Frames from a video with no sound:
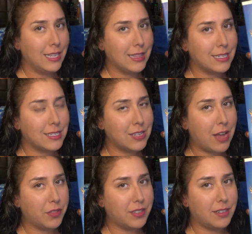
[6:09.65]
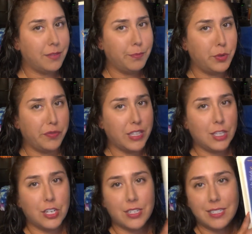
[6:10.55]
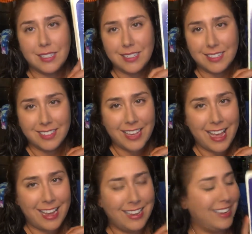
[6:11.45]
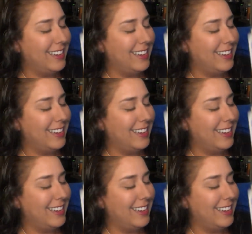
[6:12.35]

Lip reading: This is how the movie looks, okay?